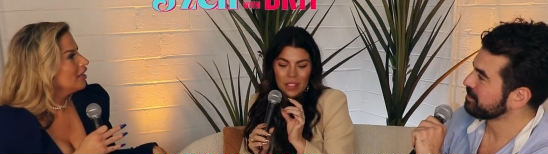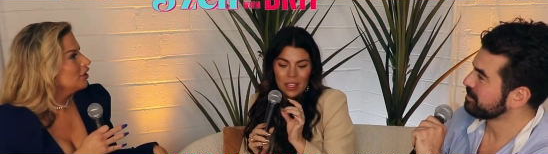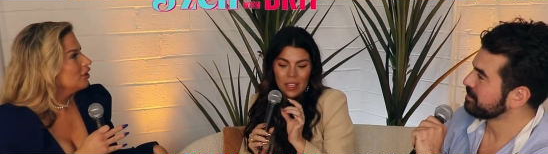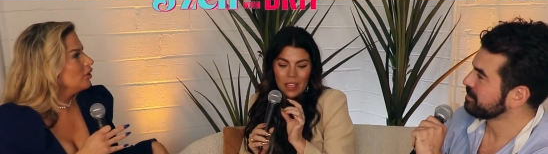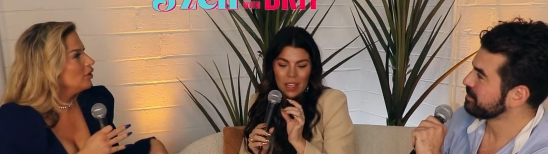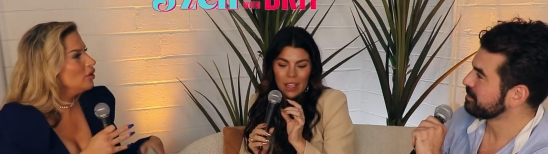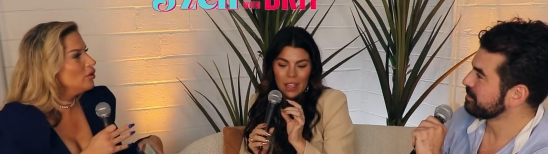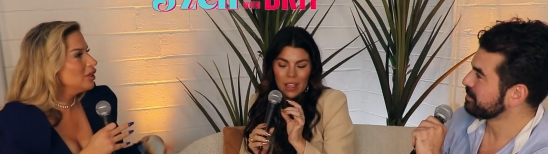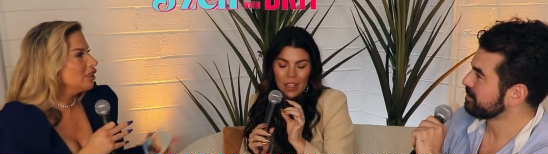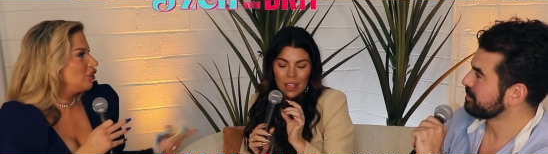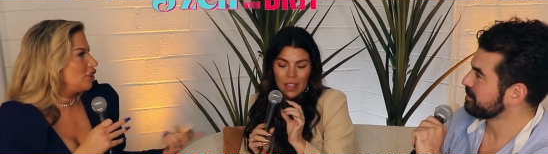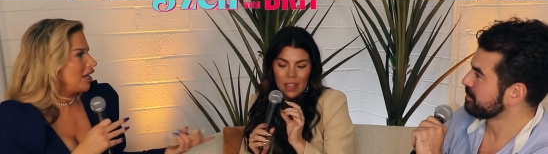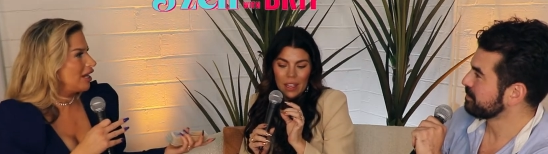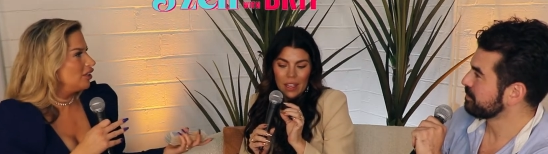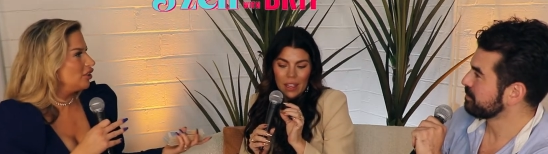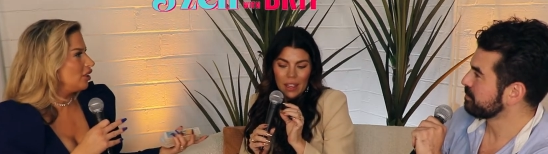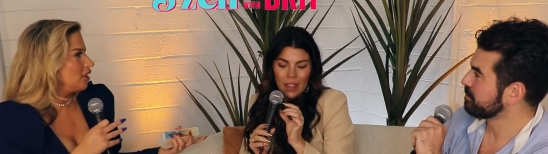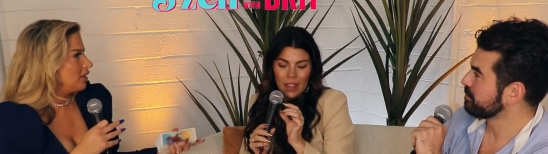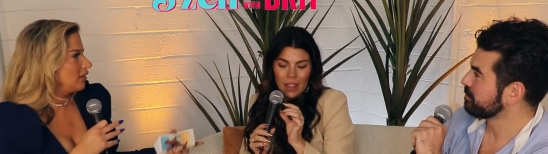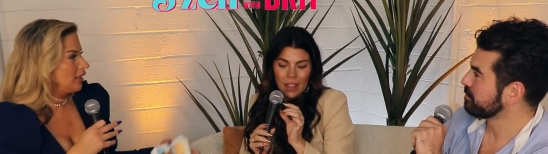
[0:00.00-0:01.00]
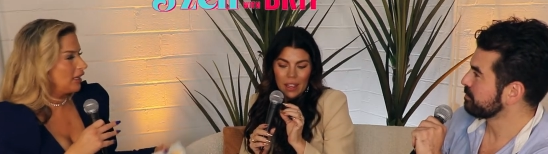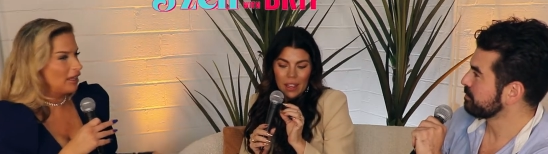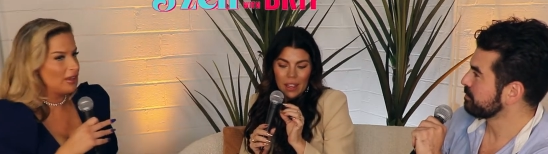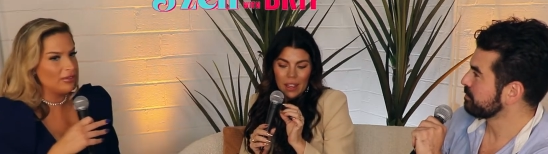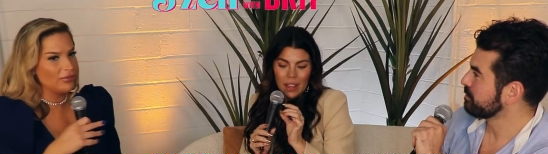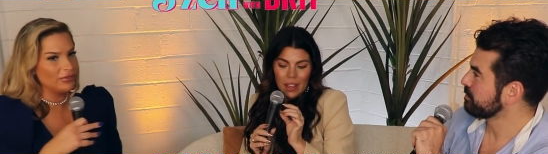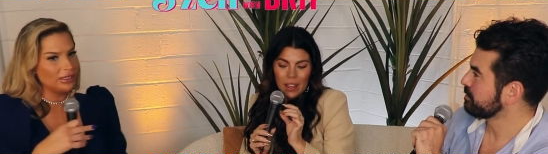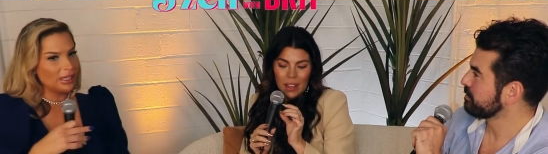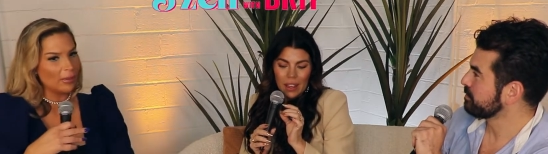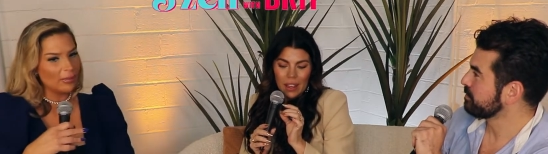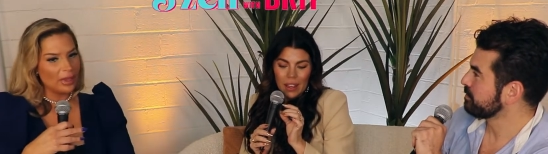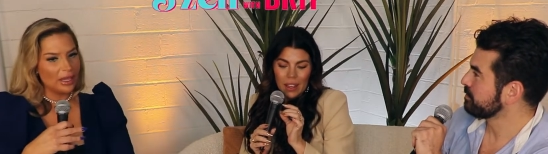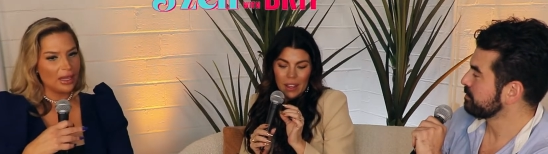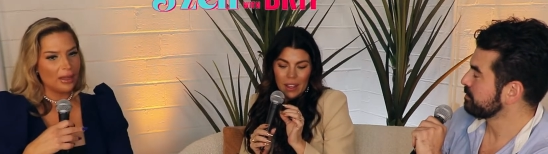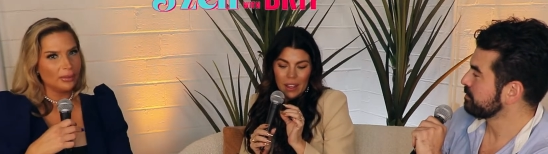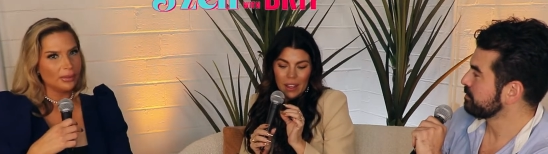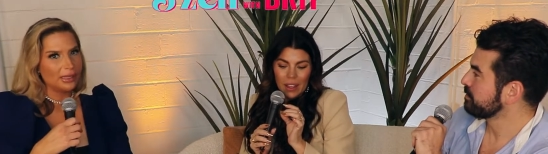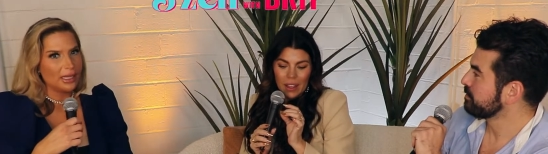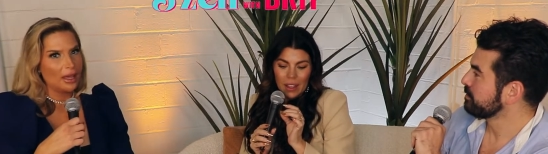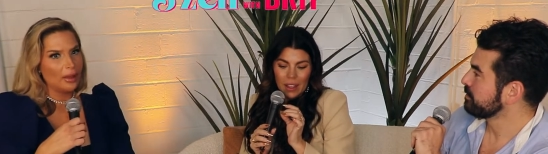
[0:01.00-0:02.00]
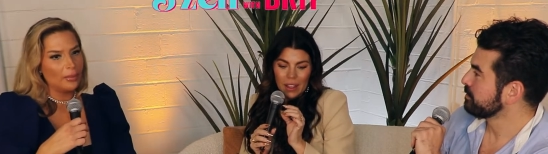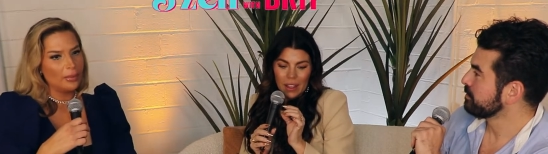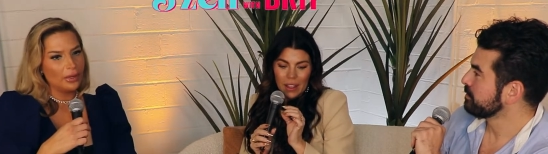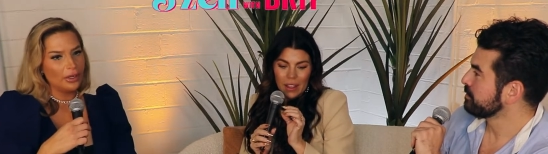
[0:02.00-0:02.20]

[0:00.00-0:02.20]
Speaker 1: So you could change it. Like if something comes up